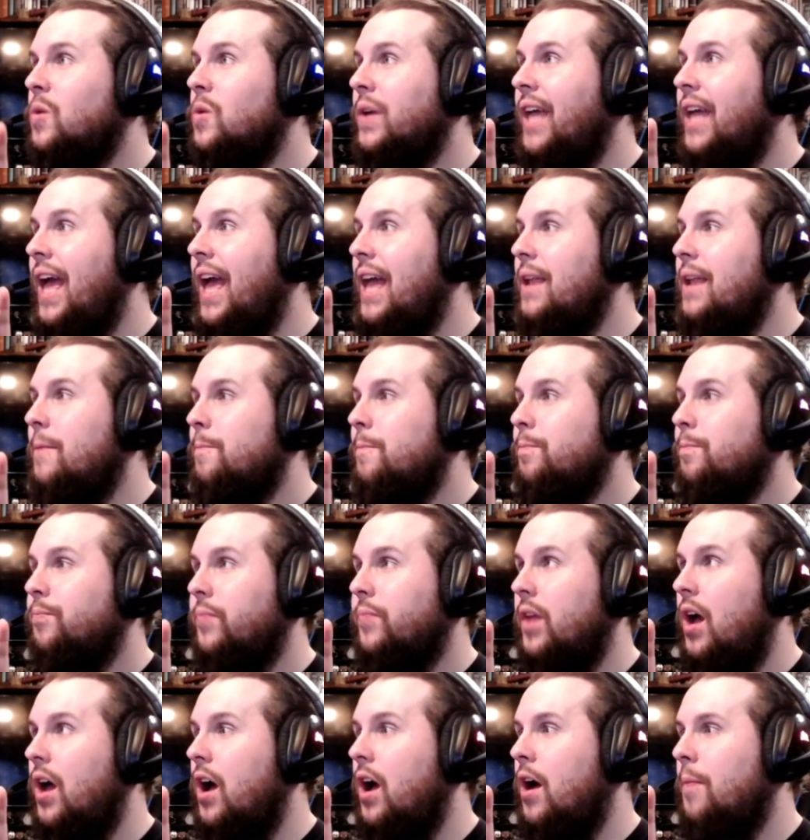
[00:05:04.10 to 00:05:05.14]
again,
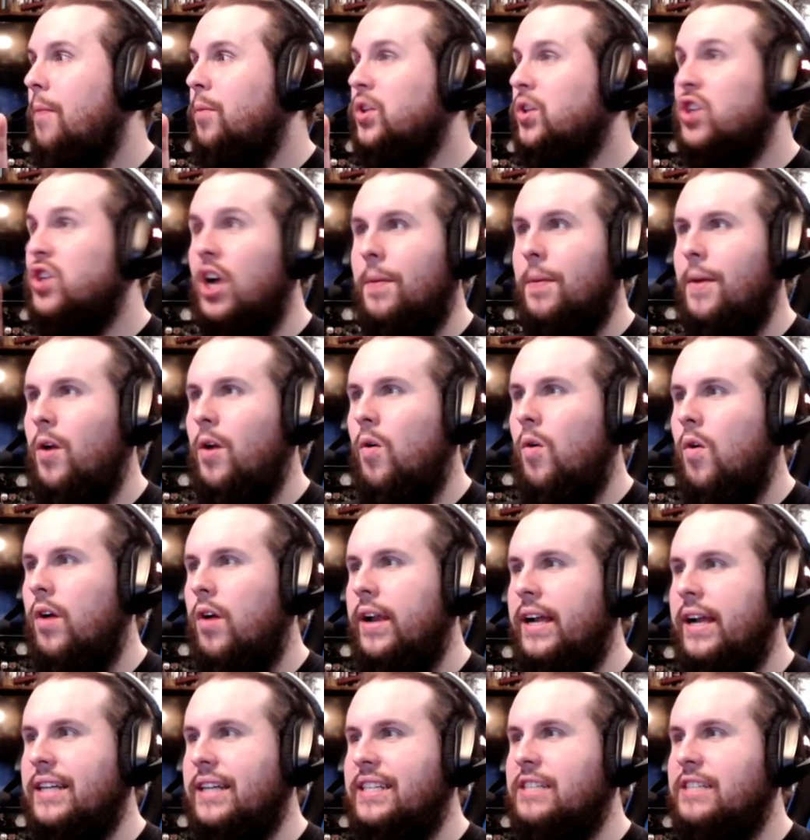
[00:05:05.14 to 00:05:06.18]
we'll talk about Ori
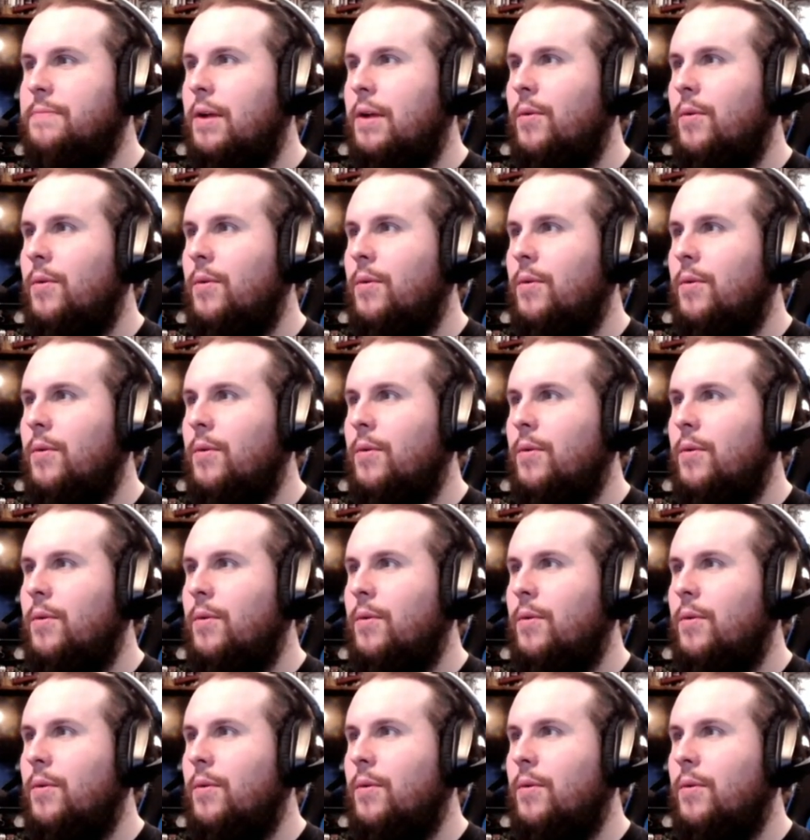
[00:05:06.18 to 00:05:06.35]
because he's my